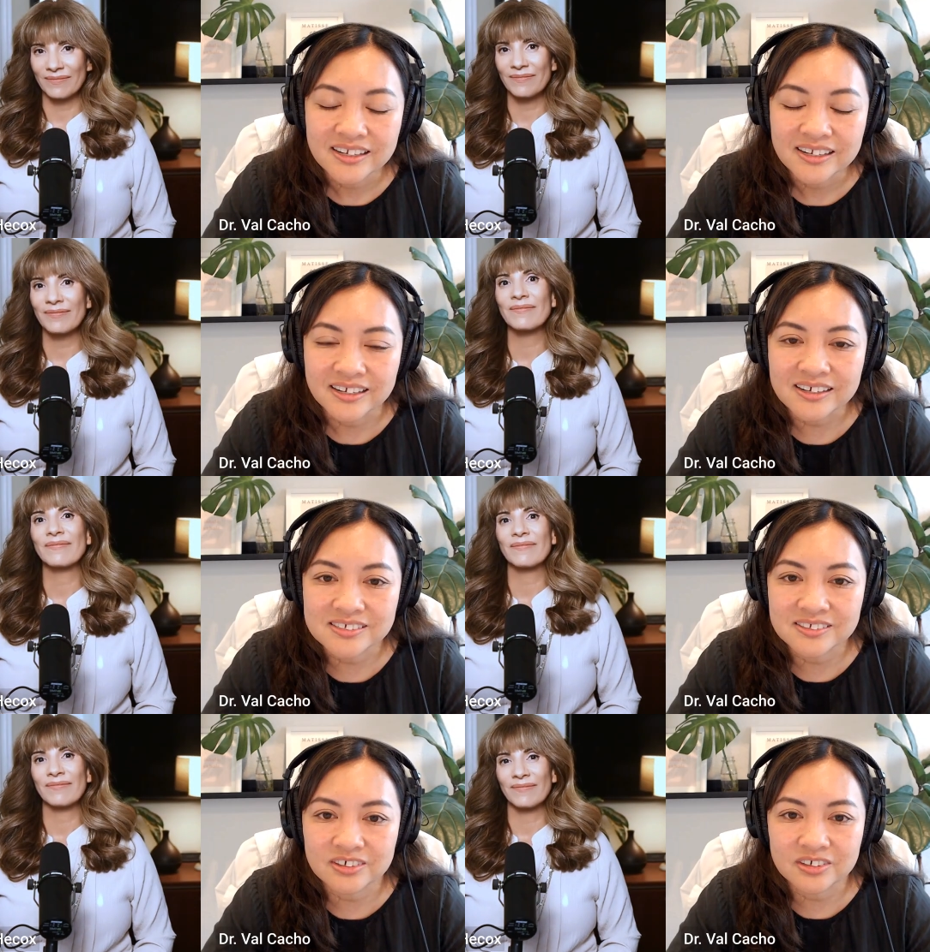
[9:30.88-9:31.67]
Speaker 1: yeah,
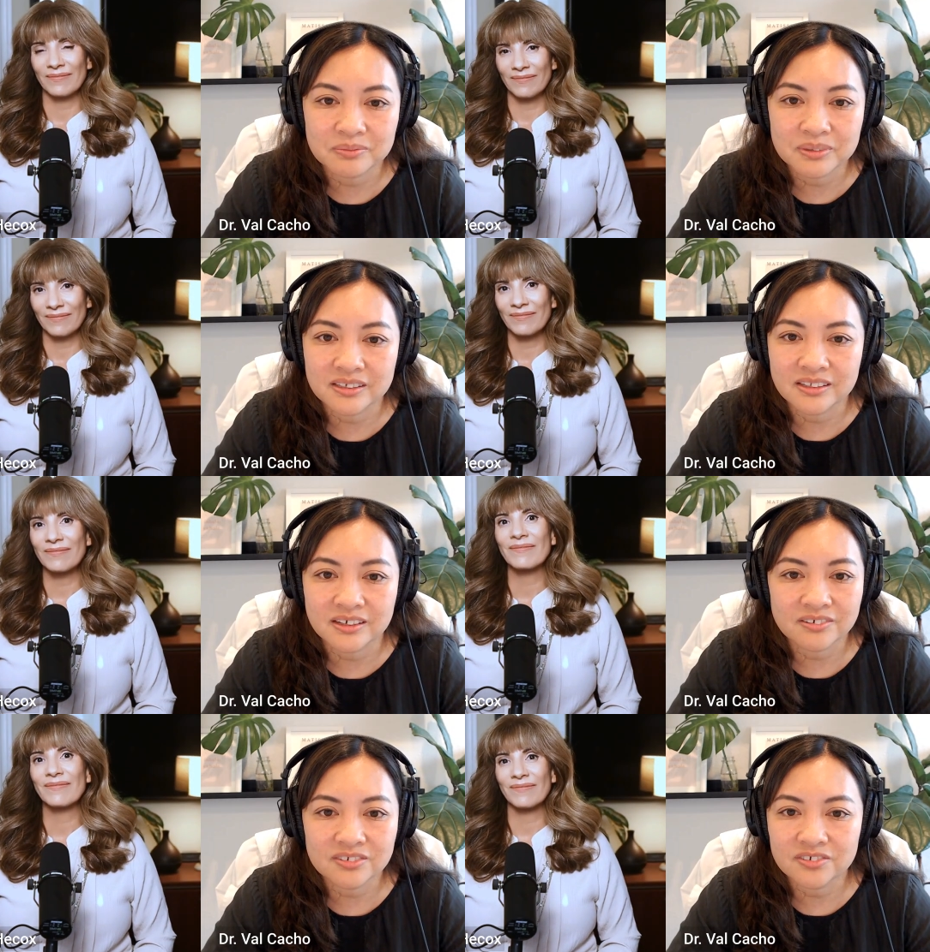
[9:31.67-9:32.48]
so there can be a
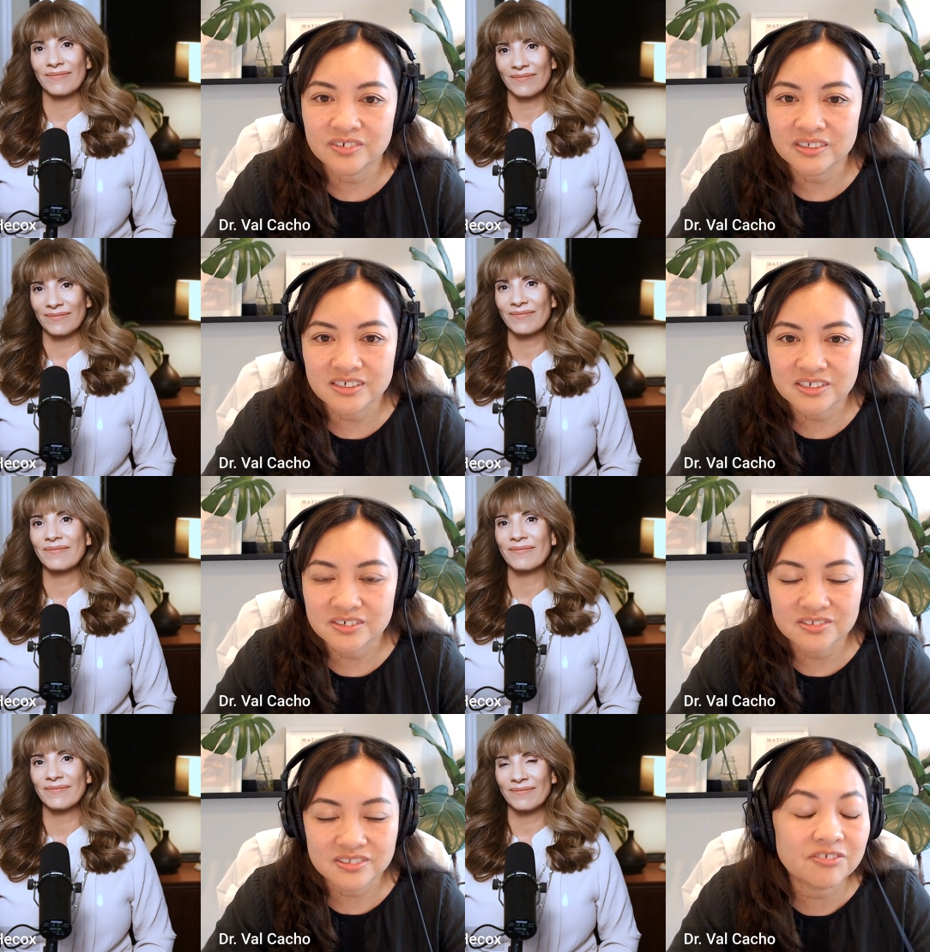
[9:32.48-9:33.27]
lot of different
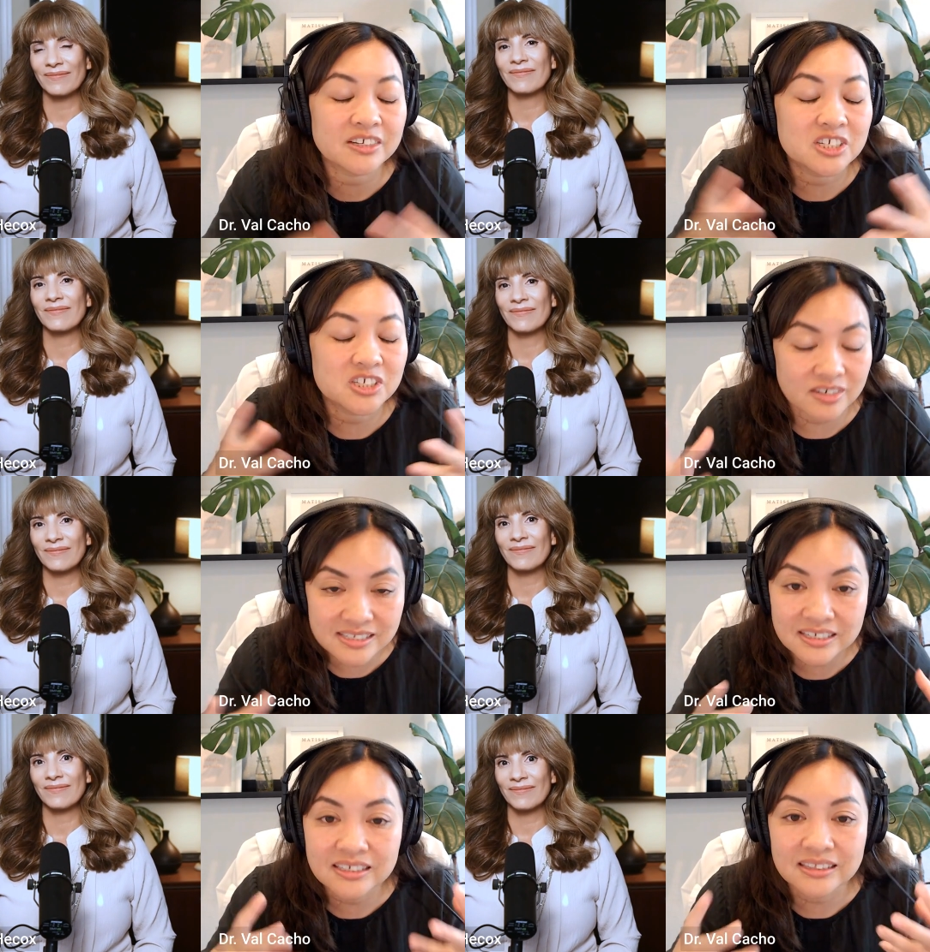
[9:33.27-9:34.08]
issues. Definitely
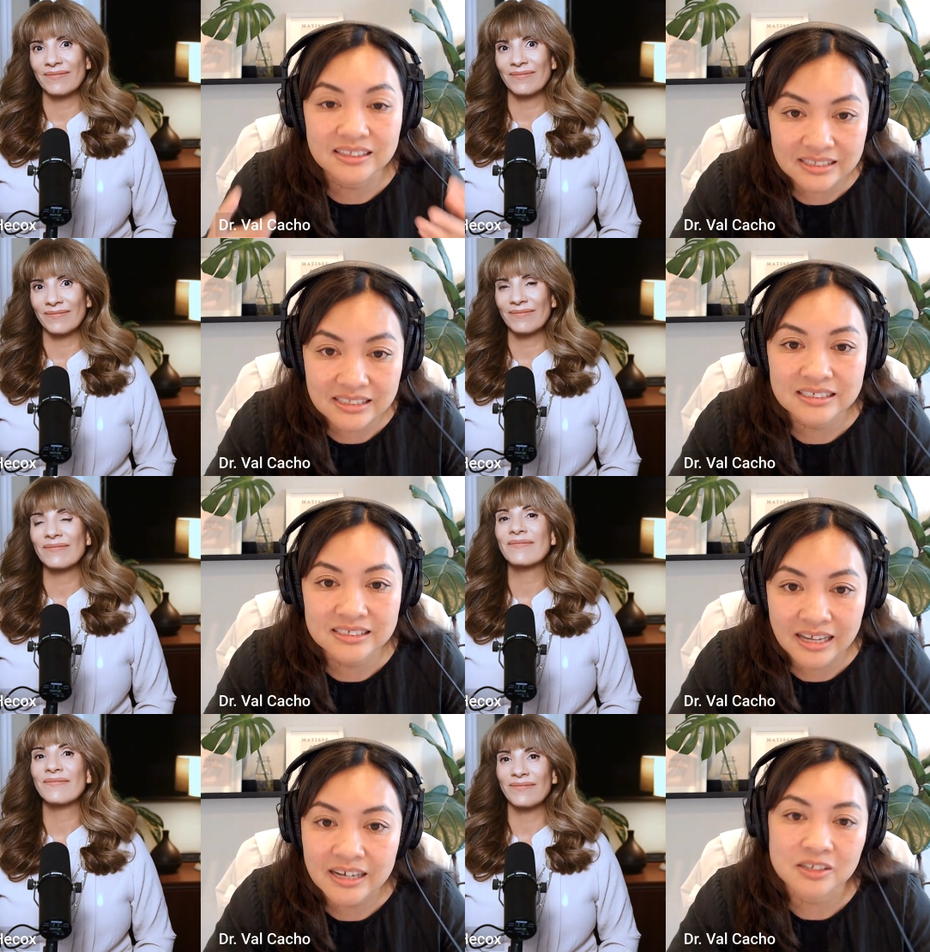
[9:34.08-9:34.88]
stress can lead to
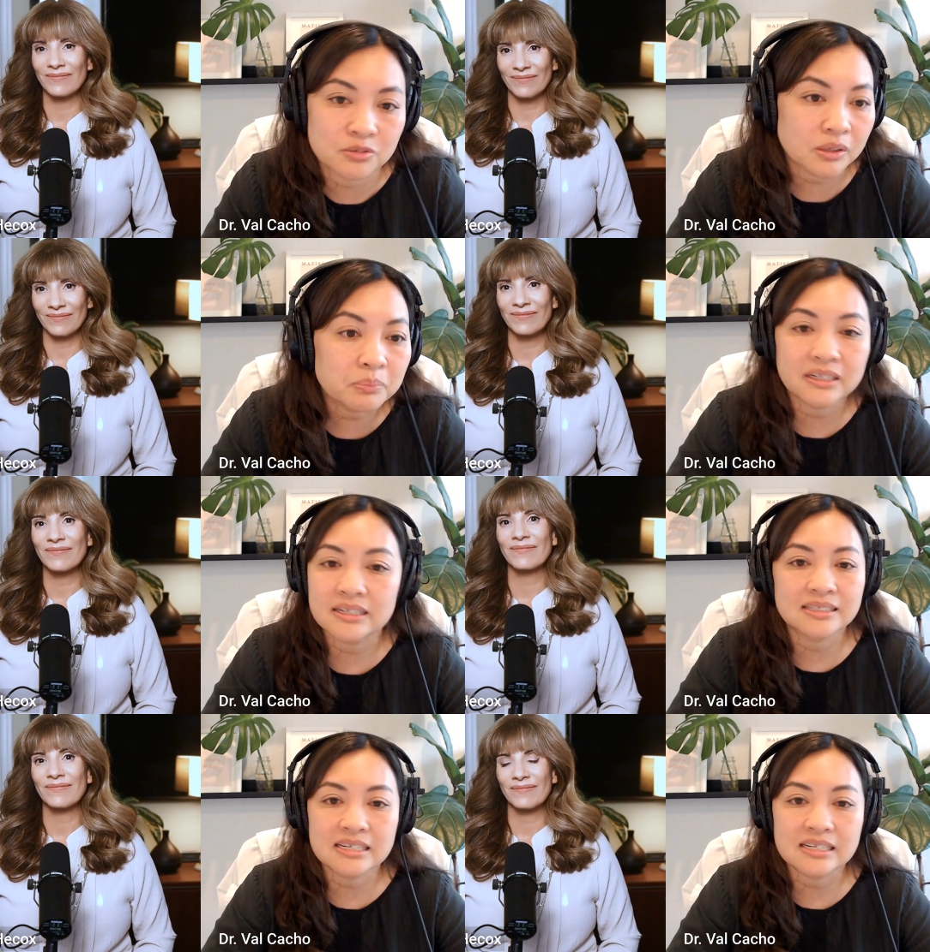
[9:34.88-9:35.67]
that as well, but
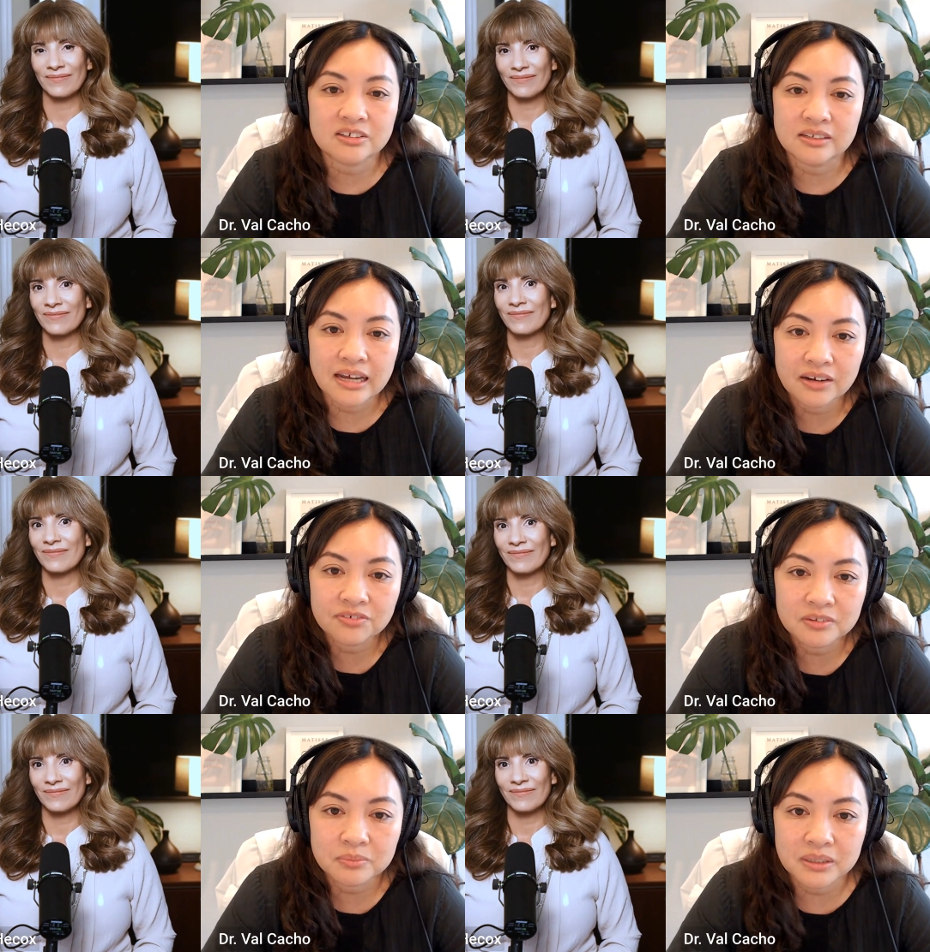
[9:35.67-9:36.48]
it doesn't necessarily
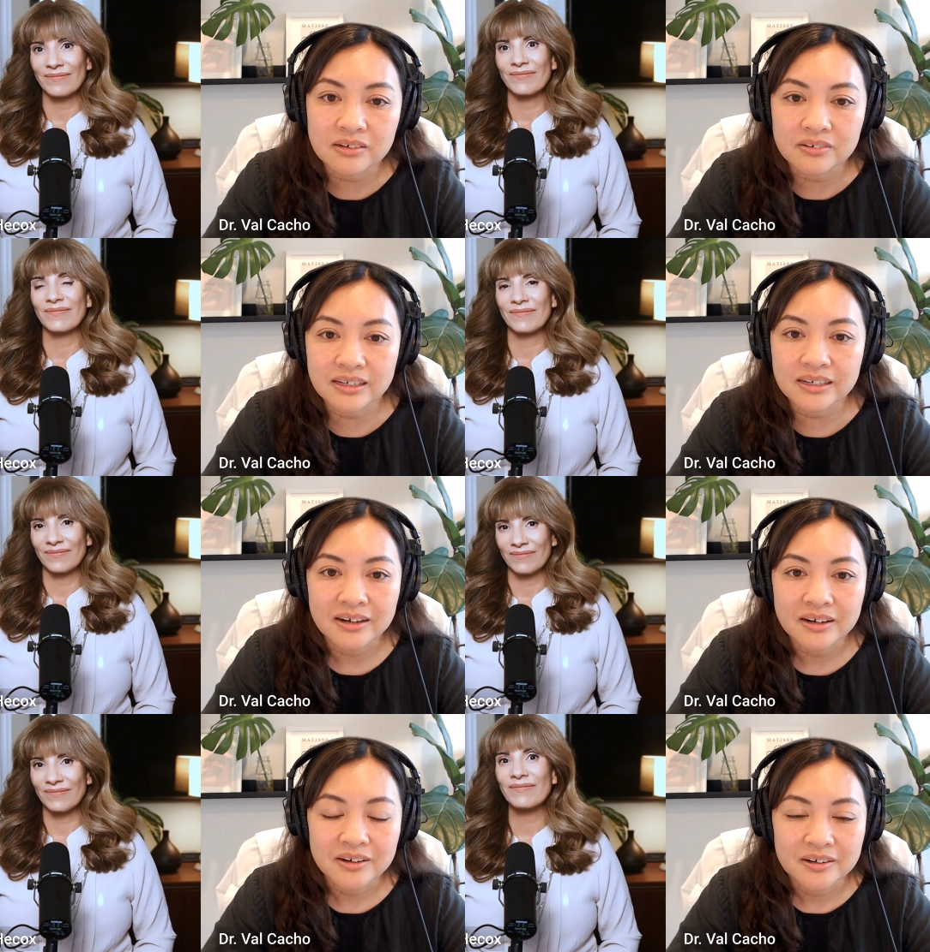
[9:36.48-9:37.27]
have to be, right?
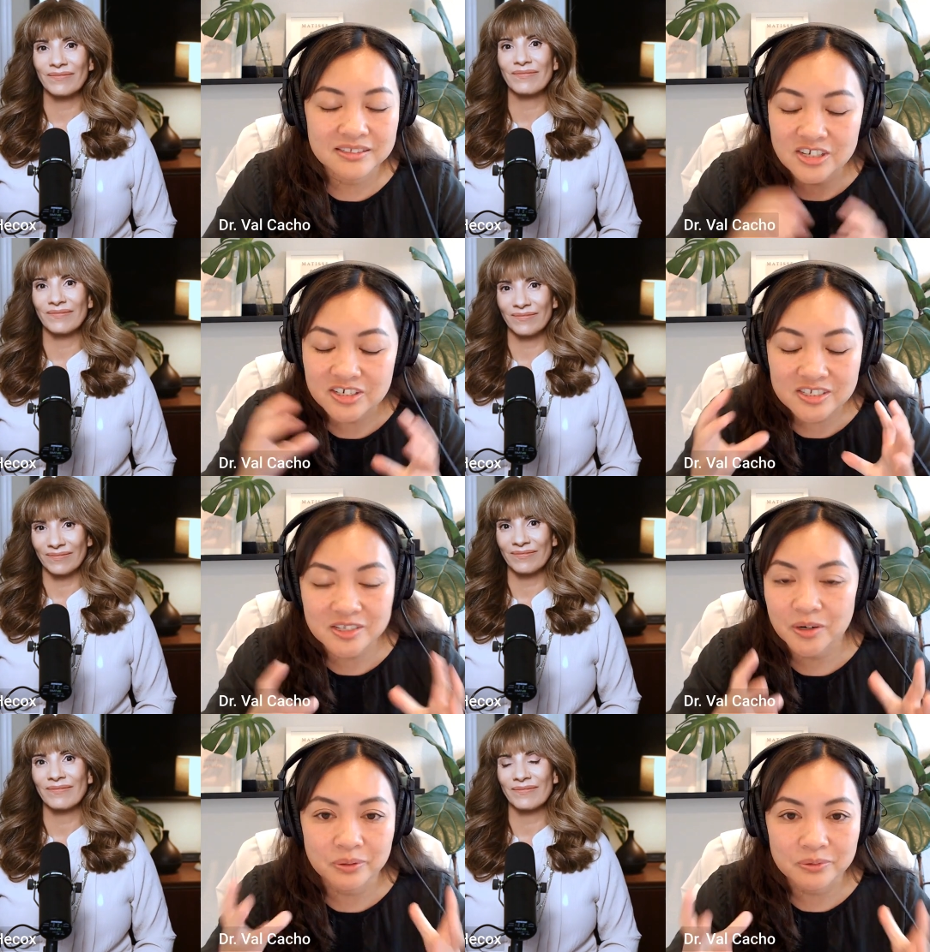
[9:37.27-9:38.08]

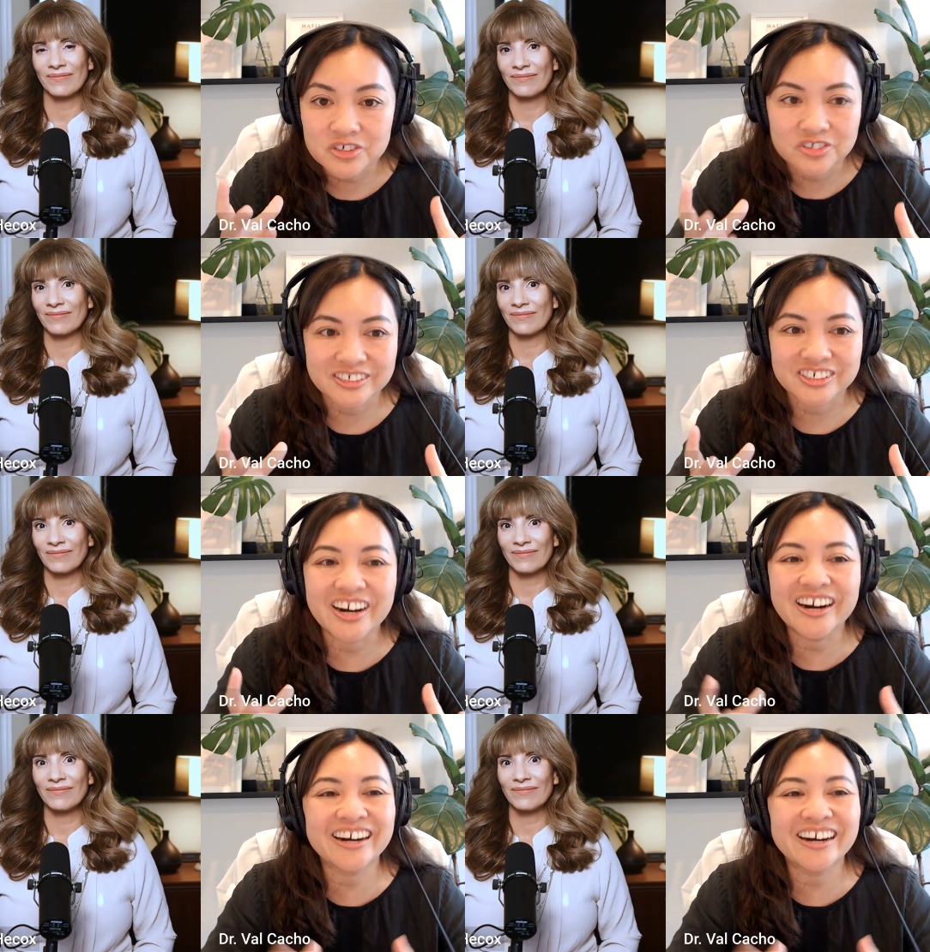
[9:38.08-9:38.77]
Changes in our bone structure,